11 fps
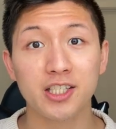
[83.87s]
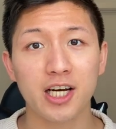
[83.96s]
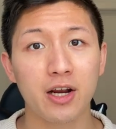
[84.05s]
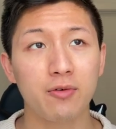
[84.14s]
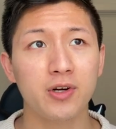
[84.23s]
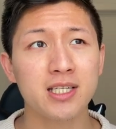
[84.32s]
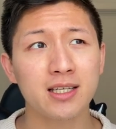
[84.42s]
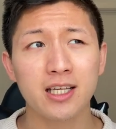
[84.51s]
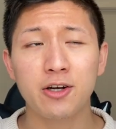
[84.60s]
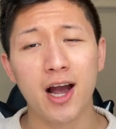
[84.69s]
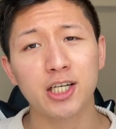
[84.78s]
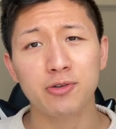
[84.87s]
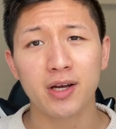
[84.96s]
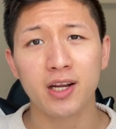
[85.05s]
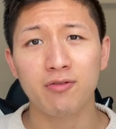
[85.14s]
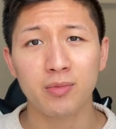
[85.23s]
I recently
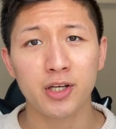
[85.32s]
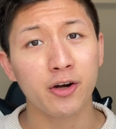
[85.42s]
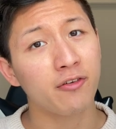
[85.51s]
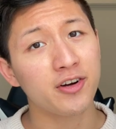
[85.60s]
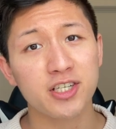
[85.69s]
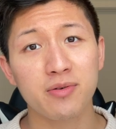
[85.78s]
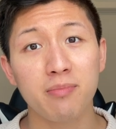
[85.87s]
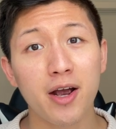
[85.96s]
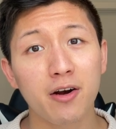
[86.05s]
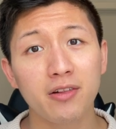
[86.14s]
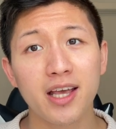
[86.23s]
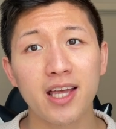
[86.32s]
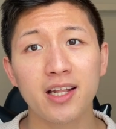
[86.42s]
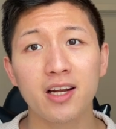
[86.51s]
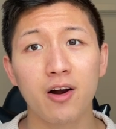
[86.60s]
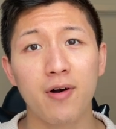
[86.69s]
graduated from the University of
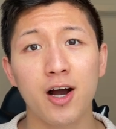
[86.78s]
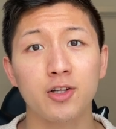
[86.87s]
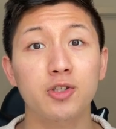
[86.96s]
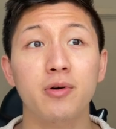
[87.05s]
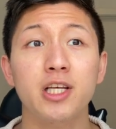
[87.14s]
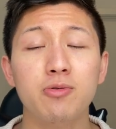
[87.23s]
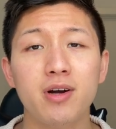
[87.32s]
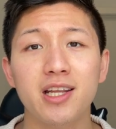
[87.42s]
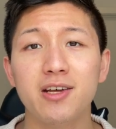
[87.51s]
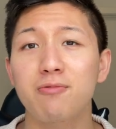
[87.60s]
Maryland around 2020,